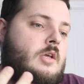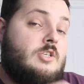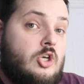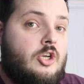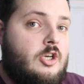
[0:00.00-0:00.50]

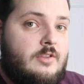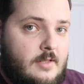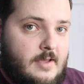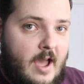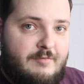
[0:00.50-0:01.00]
it's not a good thing
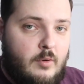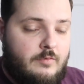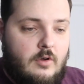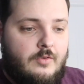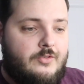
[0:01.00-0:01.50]
to have both
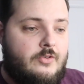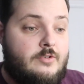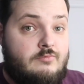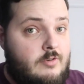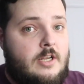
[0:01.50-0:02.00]
consoles.
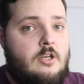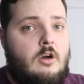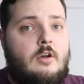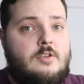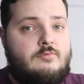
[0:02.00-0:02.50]
It's really
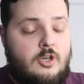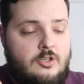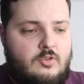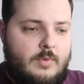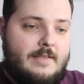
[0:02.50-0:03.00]
not. It's
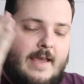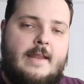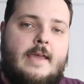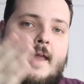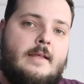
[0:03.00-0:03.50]
good to be
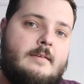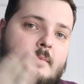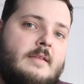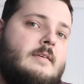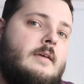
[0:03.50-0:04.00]
dedicated,
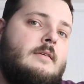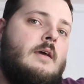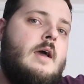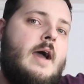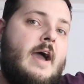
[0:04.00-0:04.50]
committed,
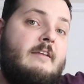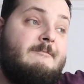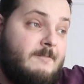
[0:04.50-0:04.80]
and